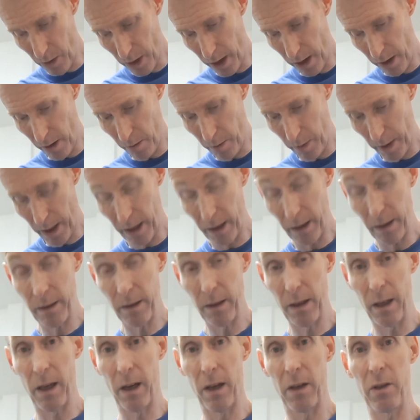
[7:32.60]
well, but
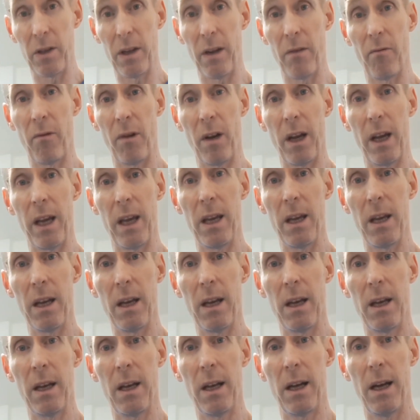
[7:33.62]
you know, generally
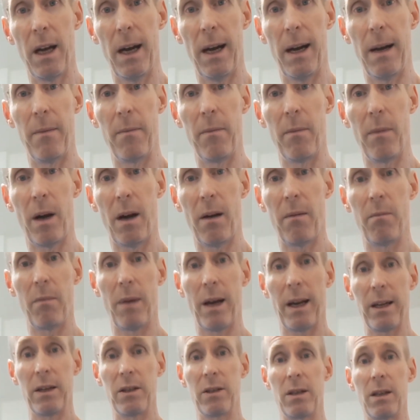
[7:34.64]
I've
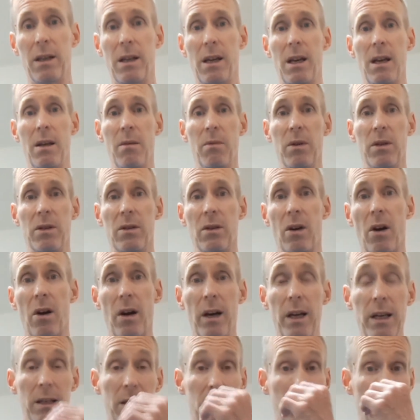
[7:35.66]
managed to keep the
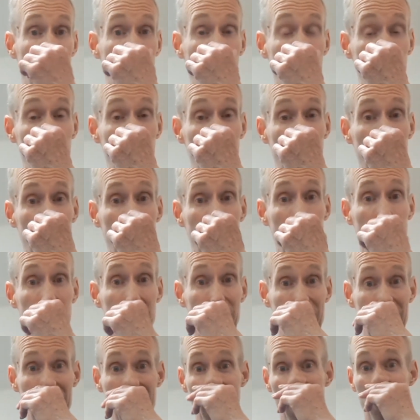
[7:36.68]
size, so we'll
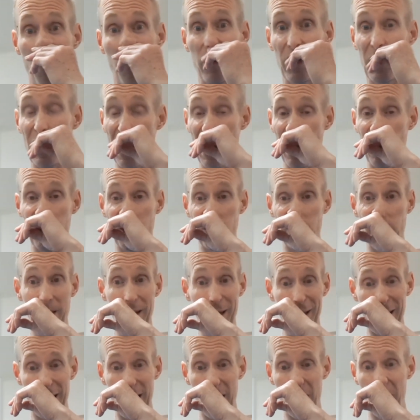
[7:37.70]
see how we go.
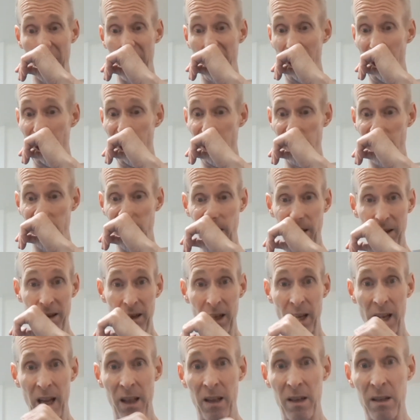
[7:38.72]
But here we are. I'm
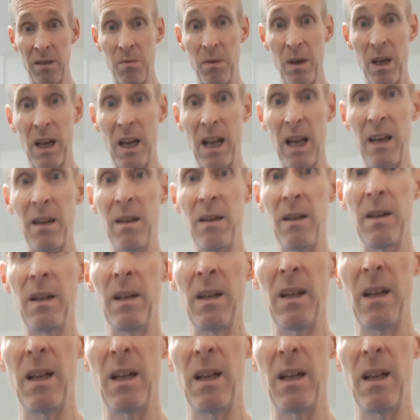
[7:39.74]
going to get this meal in